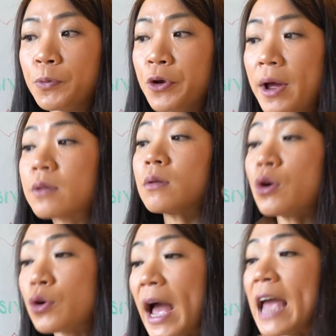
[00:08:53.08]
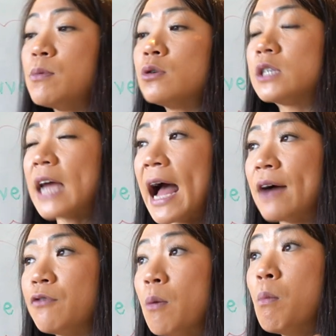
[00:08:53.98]
you're able to
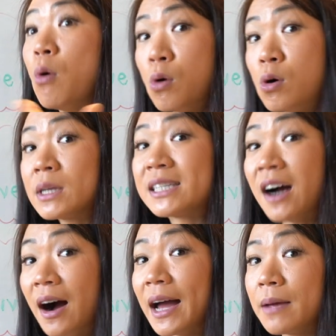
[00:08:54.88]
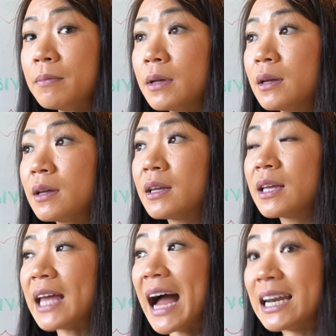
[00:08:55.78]
have more time
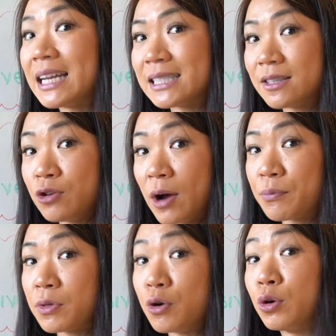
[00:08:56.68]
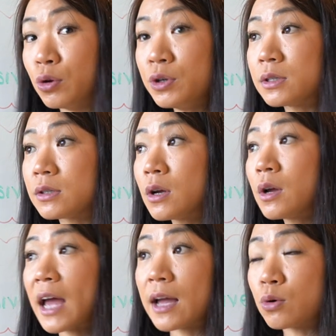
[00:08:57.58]
with your glutes
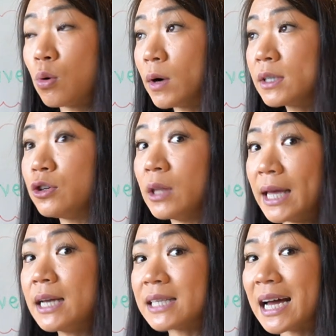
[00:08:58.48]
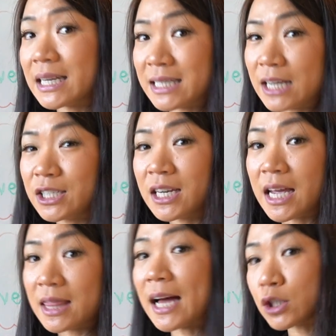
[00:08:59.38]
and quads, your legs under tension
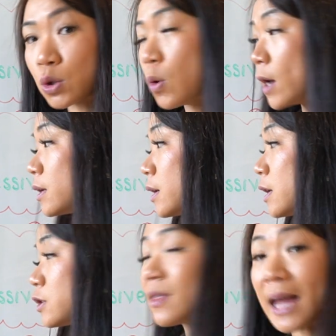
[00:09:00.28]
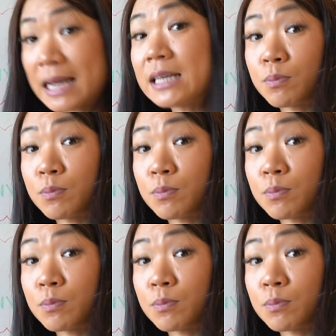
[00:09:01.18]
in that squat. So that is